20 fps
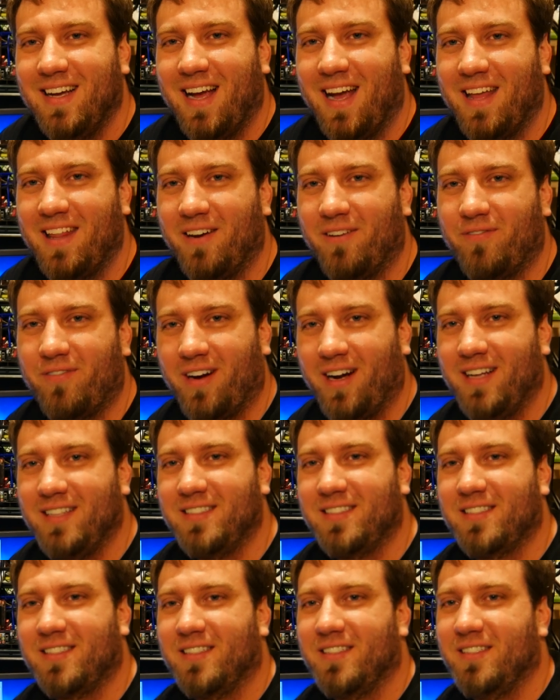Hey there,
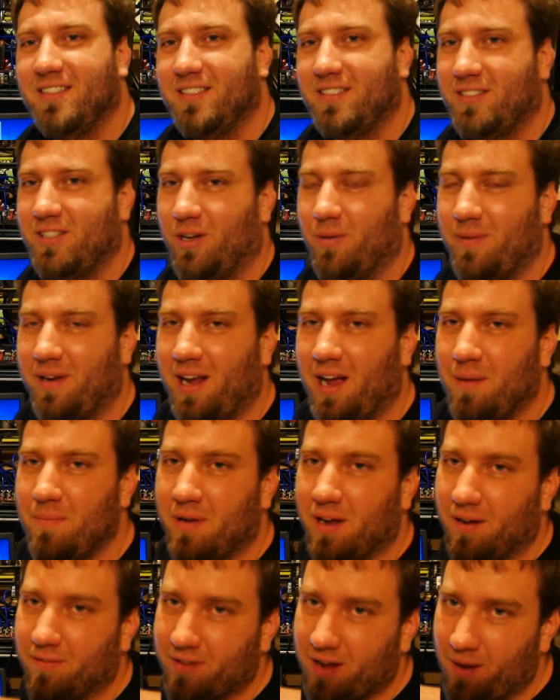friends. So behind
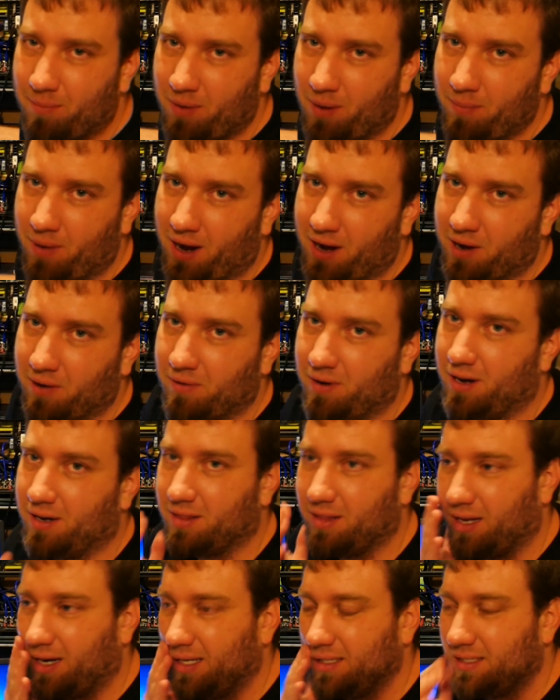me, I've got my mining
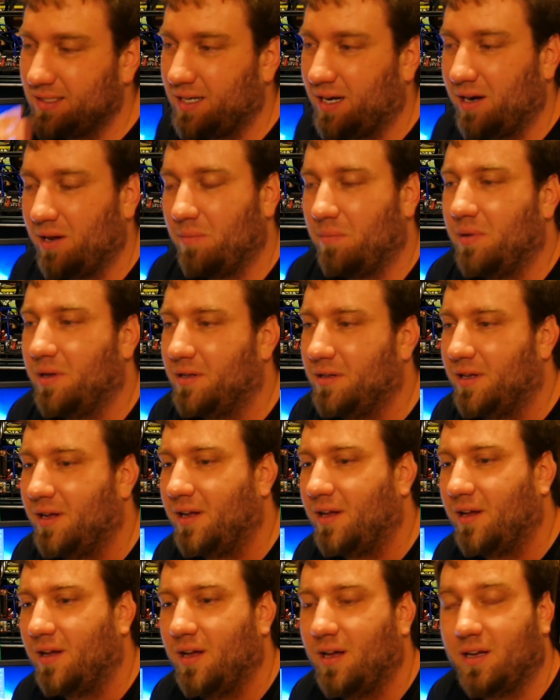rig that I started
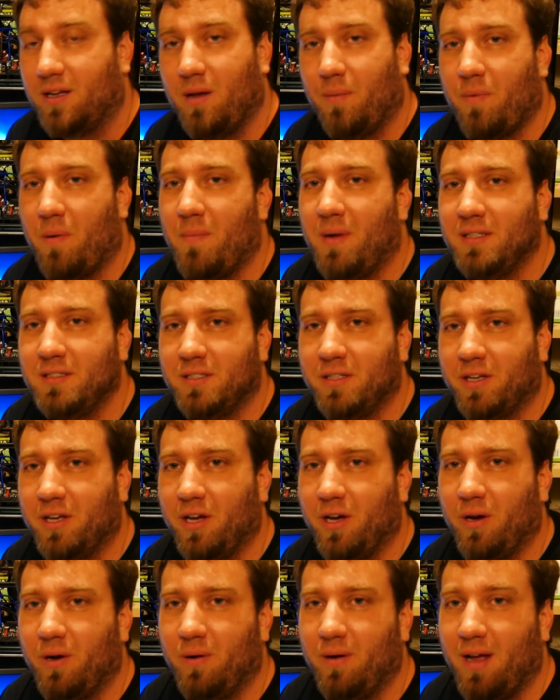building a couple months
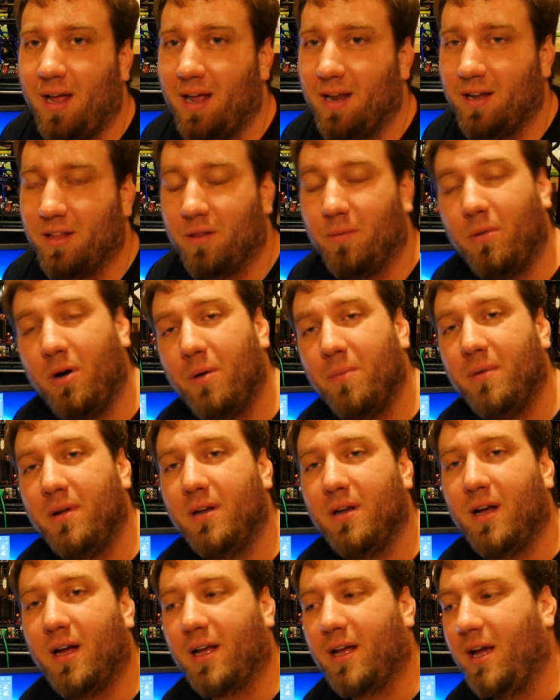ago. And at the
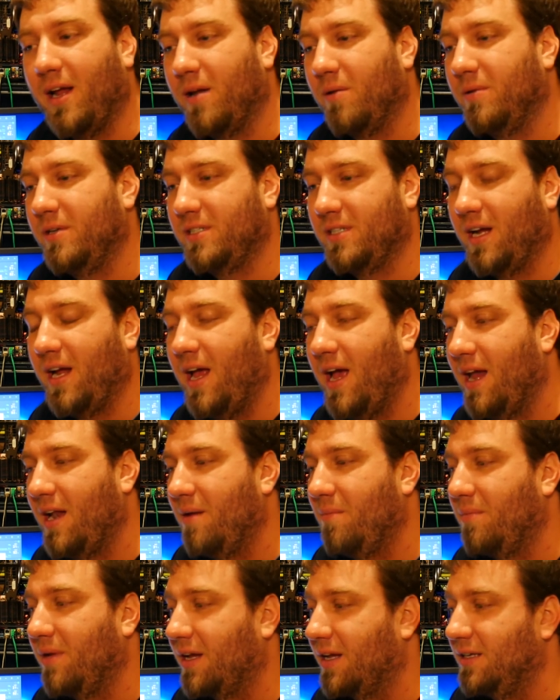moment, I kind of wish I
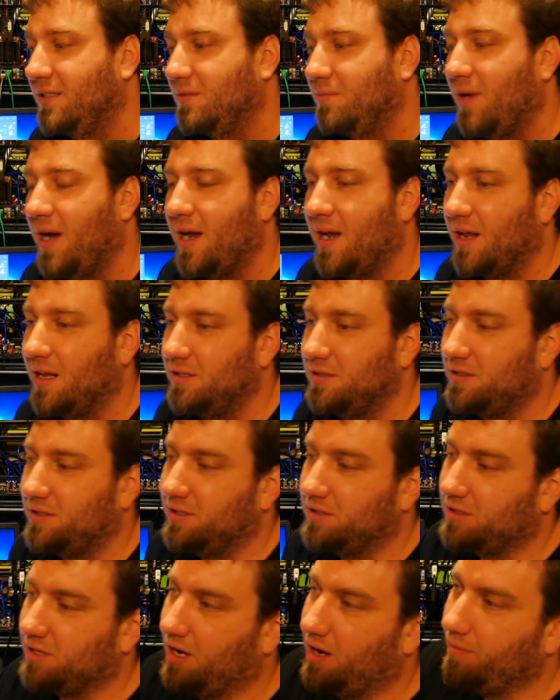hadn't because mining has
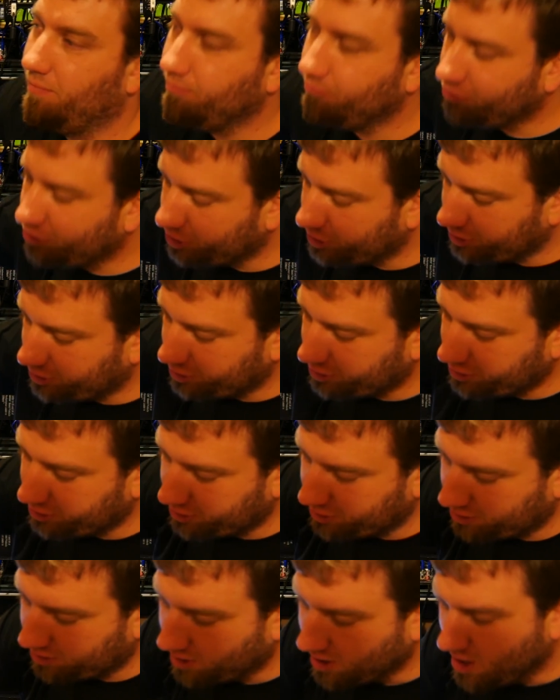just
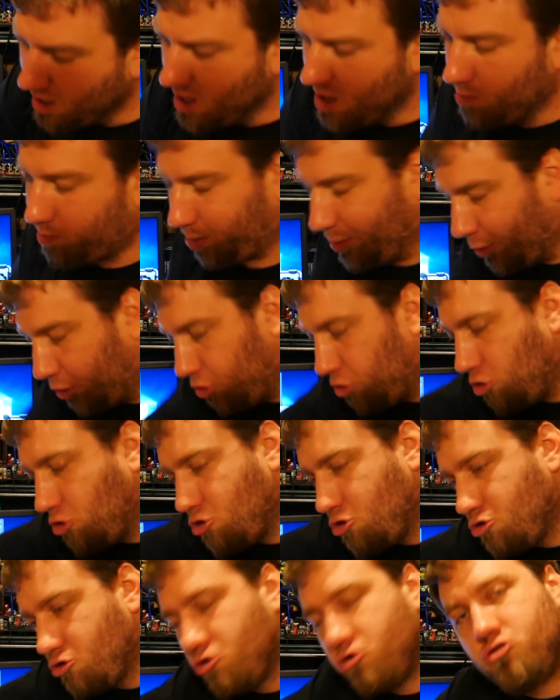gone,
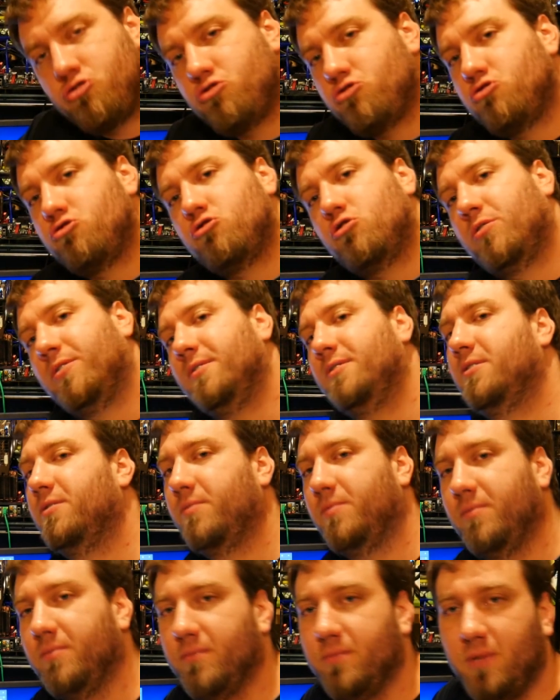it's
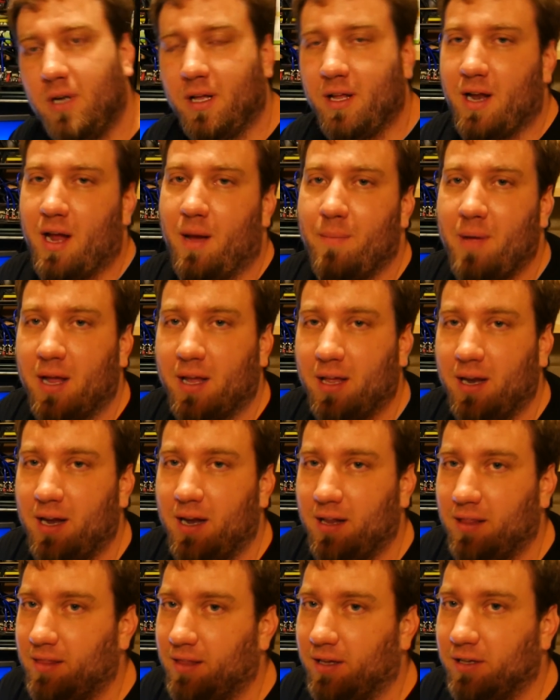really not making
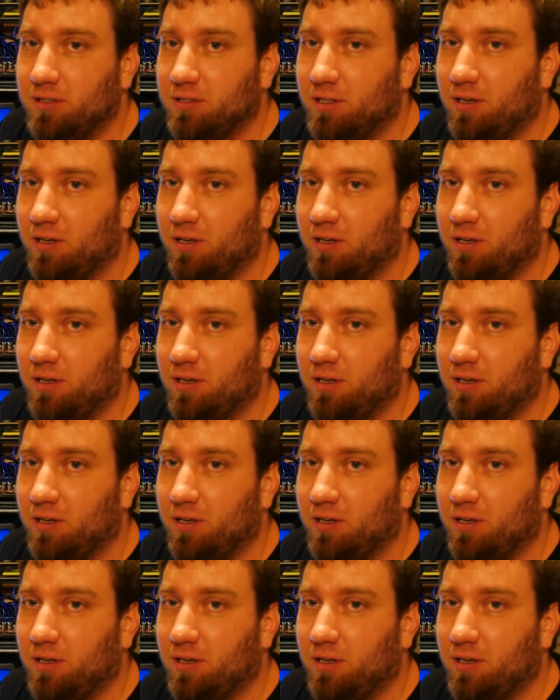anything.